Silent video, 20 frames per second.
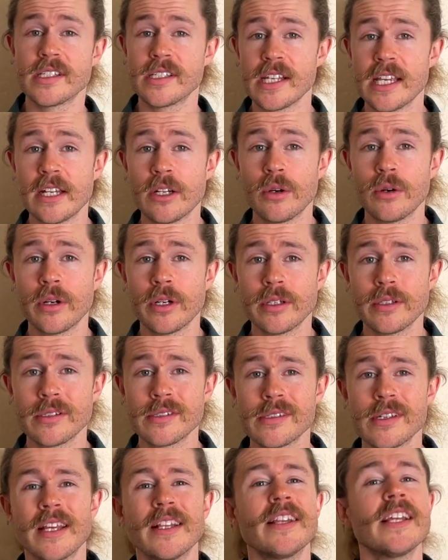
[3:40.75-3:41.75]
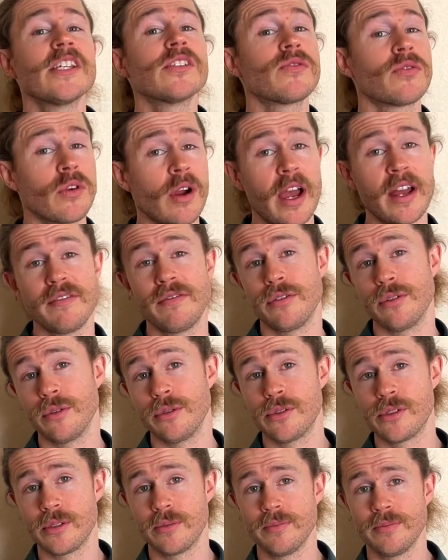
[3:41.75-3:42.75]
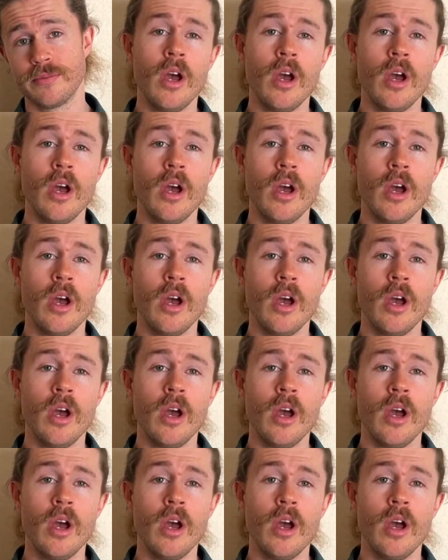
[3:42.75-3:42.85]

seed oils, and less fried foods.